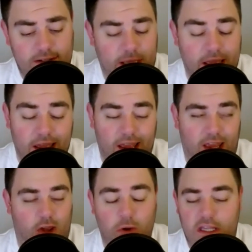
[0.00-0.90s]
I mean,
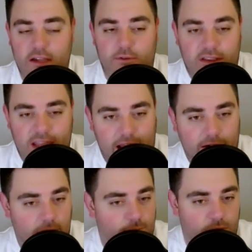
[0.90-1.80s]
you live with
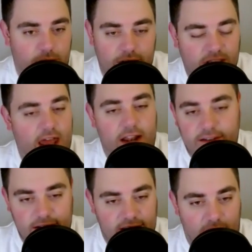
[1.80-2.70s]
that 10 out of
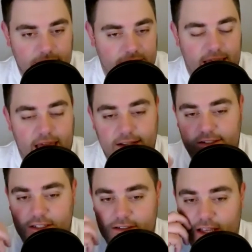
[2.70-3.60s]
10 times. Like that is
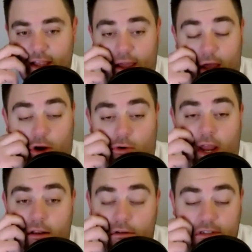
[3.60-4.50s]
just a
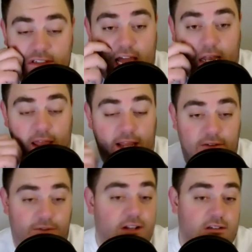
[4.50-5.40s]
great stat line
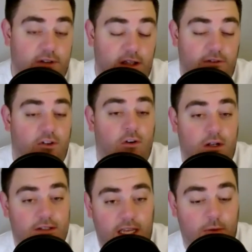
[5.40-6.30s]
defensively if you're
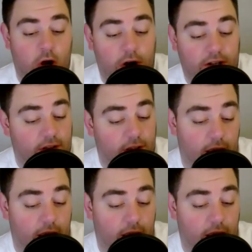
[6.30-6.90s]
a team guarding